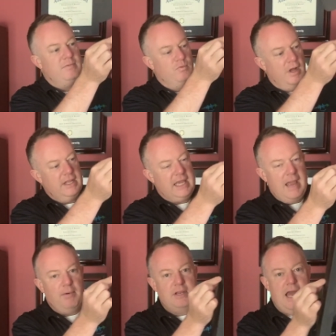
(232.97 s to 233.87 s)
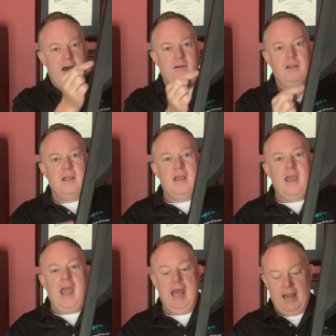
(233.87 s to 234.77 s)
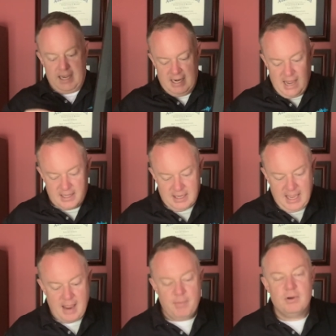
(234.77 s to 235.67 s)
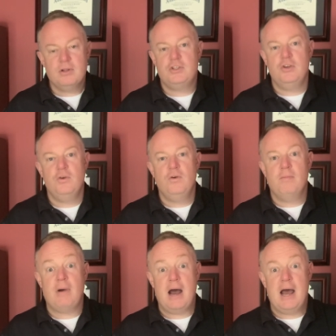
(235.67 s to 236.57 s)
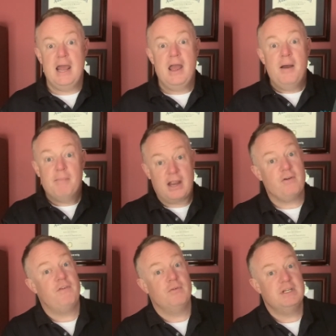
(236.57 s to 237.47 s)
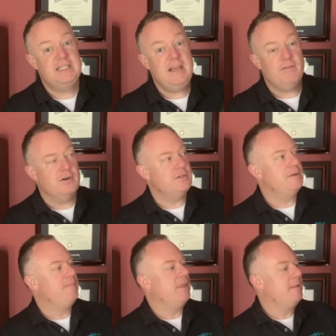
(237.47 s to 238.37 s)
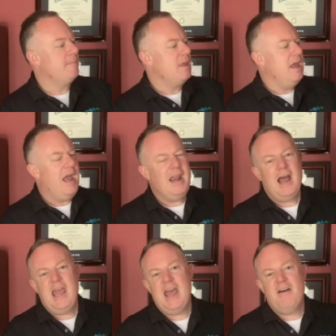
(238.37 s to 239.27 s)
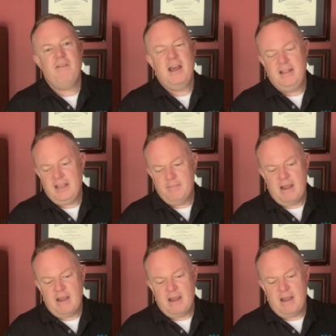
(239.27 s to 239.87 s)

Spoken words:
run the cable down, and I connect the cable to my microphone receivers. And I think in my